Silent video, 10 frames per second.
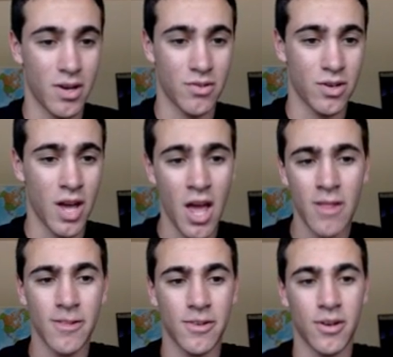300.
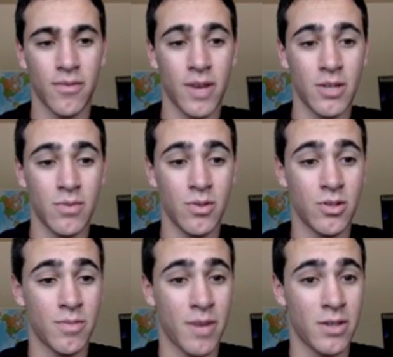Look on her face when you
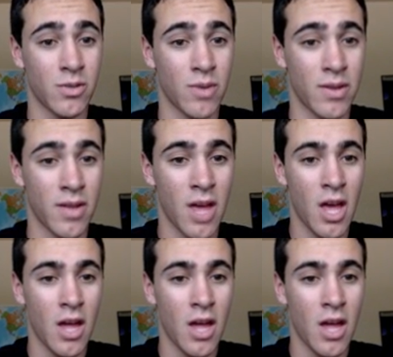surprise her with